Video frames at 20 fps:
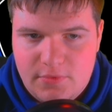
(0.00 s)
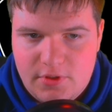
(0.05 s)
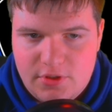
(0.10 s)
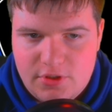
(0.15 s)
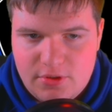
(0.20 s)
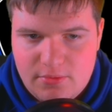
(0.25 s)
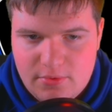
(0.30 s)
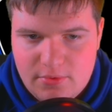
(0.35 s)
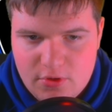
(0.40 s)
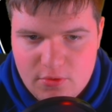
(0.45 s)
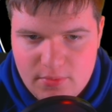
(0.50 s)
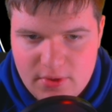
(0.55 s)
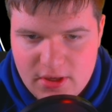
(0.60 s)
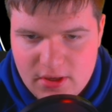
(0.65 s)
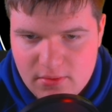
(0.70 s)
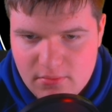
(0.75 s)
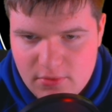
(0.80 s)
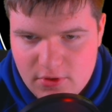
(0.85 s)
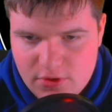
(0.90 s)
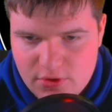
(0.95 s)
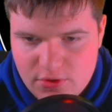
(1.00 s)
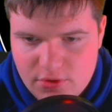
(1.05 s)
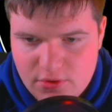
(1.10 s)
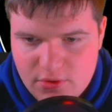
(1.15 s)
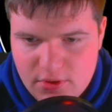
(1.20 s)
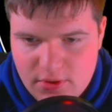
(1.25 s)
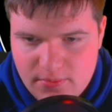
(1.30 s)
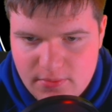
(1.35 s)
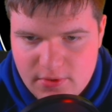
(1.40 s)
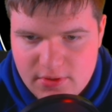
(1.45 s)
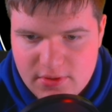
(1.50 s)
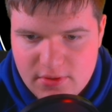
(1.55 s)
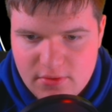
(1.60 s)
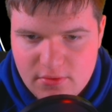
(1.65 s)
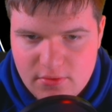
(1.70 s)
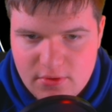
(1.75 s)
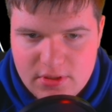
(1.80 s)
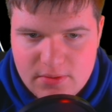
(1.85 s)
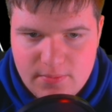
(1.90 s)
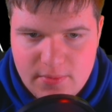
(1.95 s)
So I'm gonna go back and make sure, yep, that's on the
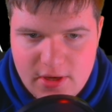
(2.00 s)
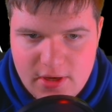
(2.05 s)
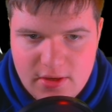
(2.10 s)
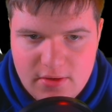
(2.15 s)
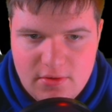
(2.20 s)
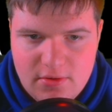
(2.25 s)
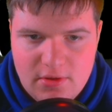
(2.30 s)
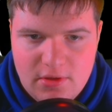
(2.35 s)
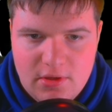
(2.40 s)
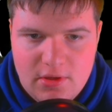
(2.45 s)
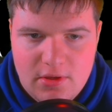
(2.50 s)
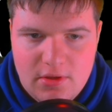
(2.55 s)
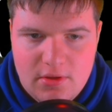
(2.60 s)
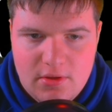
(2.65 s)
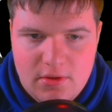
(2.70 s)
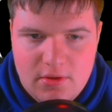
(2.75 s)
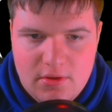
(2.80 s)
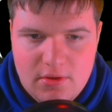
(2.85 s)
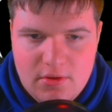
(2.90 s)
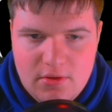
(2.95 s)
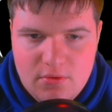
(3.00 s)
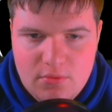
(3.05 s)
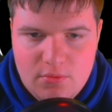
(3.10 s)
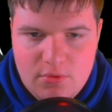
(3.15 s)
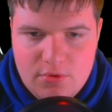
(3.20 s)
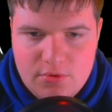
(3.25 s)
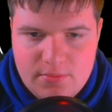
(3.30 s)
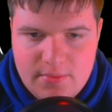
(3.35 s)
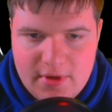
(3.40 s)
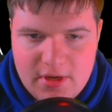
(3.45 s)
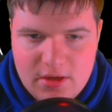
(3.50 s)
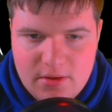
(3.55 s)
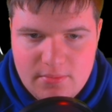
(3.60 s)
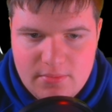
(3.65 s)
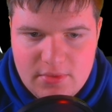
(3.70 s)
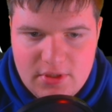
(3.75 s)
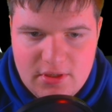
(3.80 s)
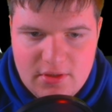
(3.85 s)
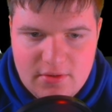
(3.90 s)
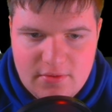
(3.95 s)
right spot. Windows backup
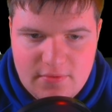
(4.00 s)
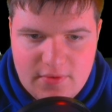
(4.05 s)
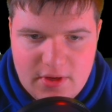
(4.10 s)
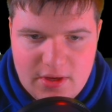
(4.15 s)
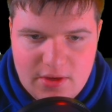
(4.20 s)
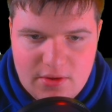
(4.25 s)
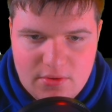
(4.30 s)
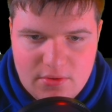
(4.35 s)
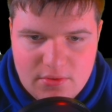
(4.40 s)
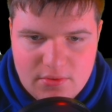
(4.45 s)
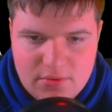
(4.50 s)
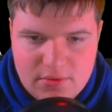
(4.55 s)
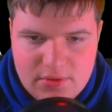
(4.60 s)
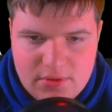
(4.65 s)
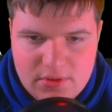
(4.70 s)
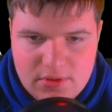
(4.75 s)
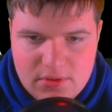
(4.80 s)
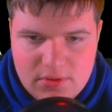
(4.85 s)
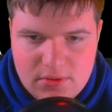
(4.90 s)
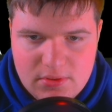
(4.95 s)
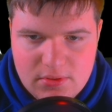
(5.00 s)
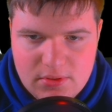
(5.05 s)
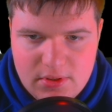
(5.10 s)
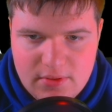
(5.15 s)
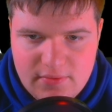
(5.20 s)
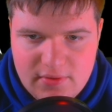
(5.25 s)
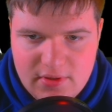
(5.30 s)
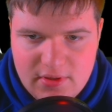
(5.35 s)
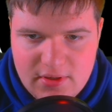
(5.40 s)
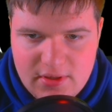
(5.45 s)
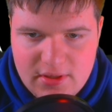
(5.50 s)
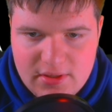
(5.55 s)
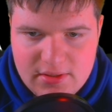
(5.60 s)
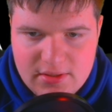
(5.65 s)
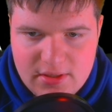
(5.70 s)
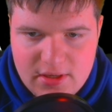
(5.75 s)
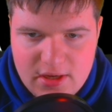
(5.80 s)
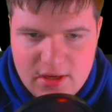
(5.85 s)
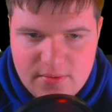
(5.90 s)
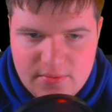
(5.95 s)
data files, saved on the
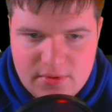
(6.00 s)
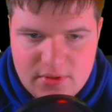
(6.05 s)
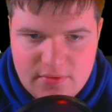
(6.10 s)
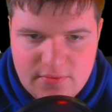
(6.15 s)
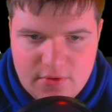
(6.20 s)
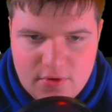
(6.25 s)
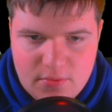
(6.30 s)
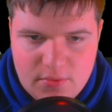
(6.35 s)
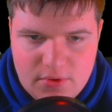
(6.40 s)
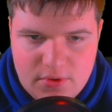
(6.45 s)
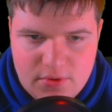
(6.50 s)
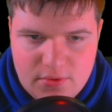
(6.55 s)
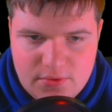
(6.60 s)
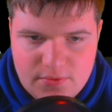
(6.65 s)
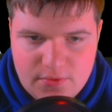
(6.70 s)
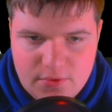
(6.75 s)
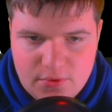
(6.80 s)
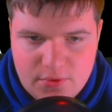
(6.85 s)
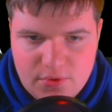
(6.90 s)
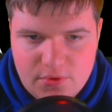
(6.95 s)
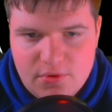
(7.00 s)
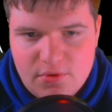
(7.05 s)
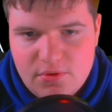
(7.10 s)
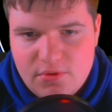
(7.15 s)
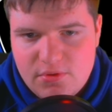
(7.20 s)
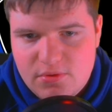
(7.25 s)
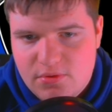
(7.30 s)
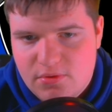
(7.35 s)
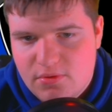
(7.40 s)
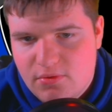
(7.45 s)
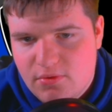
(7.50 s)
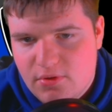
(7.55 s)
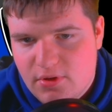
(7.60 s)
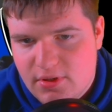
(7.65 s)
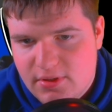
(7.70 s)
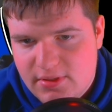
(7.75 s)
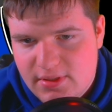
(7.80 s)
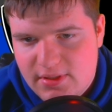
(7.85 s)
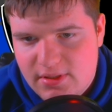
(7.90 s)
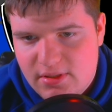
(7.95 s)
desktop, default Windows folders, create a
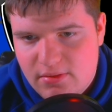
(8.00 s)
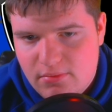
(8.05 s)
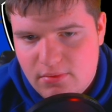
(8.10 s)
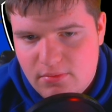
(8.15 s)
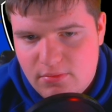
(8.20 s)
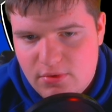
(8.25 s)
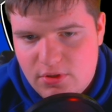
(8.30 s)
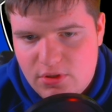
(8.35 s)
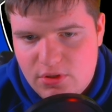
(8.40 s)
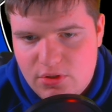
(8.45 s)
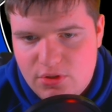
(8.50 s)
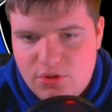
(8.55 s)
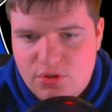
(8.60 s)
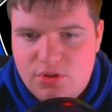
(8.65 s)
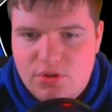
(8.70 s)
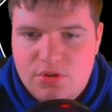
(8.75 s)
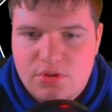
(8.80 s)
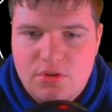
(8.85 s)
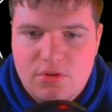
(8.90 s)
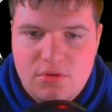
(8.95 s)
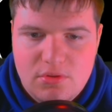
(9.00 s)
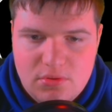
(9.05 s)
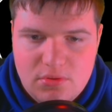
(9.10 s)
system image.